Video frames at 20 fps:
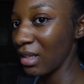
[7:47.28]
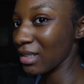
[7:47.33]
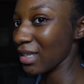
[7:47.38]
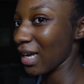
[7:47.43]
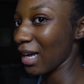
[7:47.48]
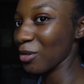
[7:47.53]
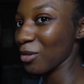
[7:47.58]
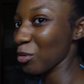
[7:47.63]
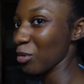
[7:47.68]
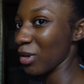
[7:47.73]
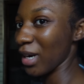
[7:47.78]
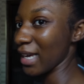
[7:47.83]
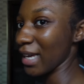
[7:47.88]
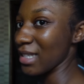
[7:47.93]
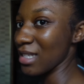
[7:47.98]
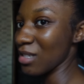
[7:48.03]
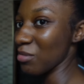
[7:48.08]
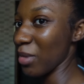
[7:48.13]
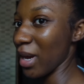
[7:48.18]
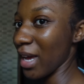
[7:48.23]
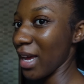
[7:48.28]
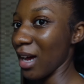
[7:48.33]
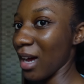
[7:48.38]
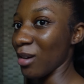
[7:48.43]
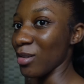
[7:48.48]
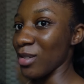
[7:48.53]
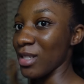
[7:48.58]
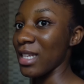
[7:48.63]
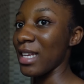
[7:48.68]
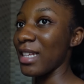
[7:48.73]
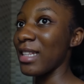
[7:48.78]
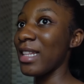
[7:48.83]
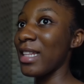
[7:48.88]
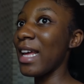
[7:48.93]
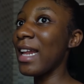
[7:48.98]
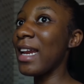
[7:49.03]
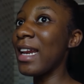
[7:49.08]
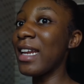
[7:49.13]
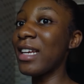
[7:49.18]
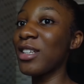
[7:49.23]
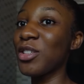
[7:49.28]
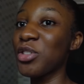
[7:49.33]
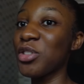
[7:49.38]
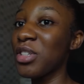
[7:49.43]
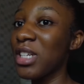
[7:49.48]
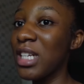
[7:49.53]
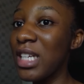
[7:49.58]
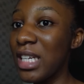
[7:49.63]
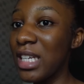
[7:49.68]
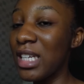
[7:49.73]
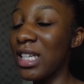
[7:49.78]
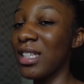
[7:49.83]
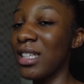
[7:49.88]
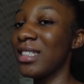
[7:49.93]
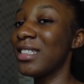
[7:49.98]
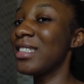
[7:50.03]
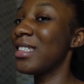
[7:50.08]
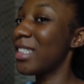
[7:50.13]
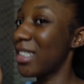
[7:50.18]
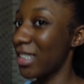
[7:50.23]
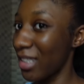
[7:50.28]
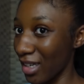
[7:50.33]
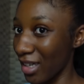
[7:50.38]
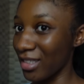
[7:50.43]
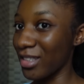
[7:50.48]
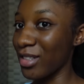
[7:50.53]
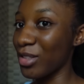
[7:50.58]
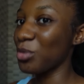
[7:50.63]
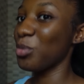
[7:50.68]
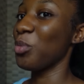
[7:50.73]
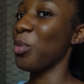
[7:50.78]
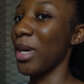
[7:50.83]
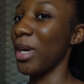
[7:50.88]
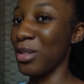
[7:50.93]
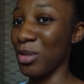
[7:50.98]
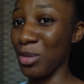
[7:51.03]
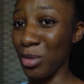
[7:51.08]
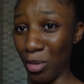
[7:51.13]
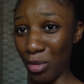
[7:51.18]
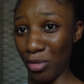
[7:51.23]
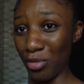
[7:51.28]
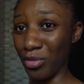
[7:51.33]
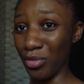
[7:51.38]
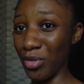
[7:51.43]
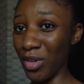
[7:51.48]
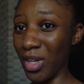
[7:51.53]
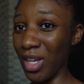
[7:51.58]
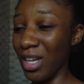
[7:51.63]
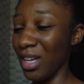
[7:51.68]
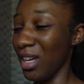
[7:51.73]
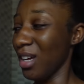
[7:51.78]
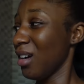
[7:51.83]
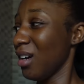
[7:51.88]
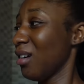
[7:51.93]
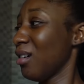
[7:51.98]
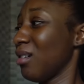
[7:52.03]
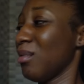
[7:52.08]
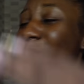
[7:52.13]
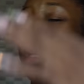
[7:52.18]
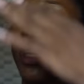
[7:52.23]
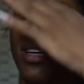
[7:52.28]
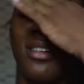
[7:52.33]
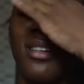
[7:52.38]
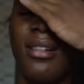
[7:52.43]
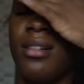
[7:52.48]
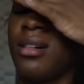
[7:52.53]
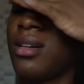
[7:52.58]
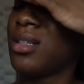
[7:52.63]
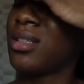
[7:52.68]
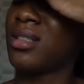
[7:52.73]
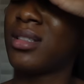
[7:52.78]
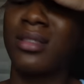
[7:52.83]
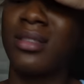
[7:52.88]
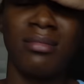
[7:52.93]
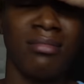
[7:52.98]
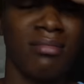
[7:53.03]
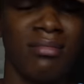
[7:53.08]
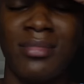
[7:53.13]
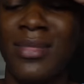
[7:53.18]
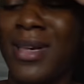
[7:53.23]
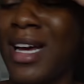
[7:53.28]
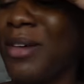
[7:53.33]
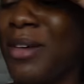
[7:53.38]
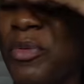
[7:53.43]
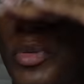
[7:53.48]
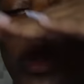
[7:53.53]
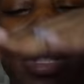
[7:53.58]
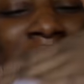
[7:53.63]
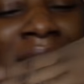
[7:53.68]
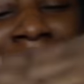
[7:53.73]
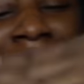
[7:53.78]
there are no lights in my house. They literally just went off. Oh my god, I want